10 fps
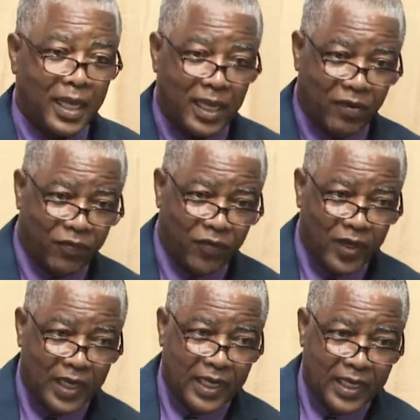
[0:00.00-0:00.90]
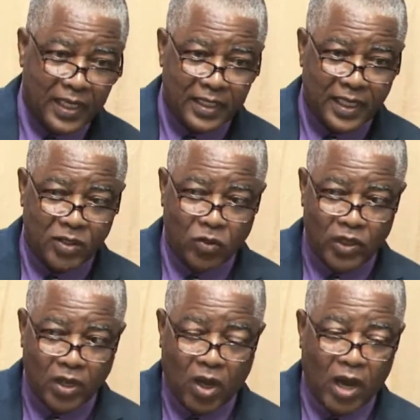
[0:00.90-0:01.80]
if they
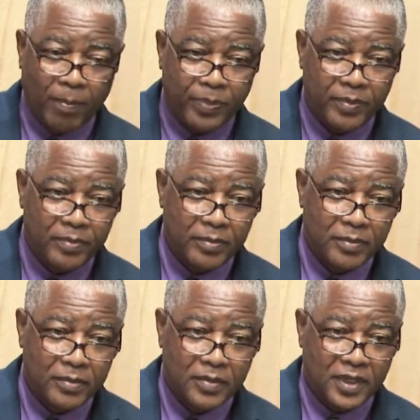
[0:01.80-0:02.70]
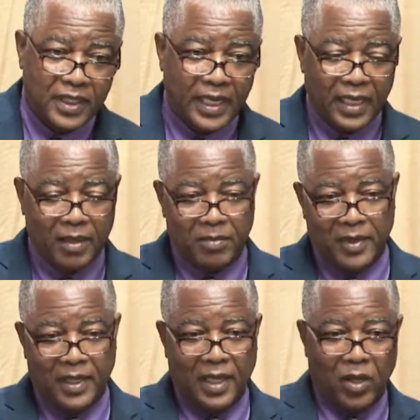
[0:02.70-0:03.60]
don't opt to take up
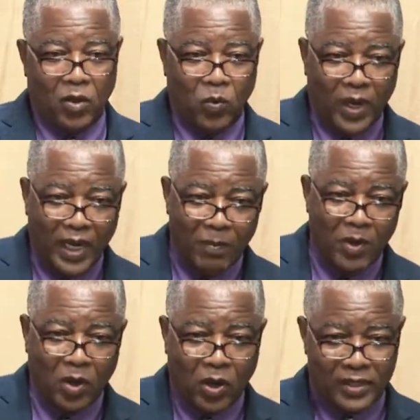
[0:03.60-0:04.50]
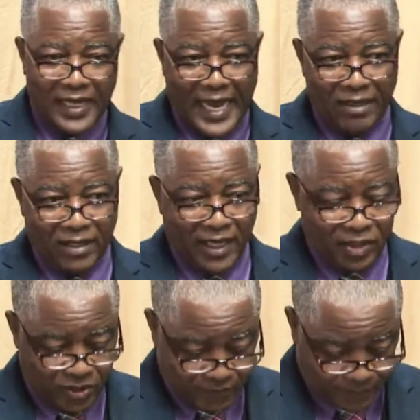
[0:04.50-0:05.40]
what government called their allocation.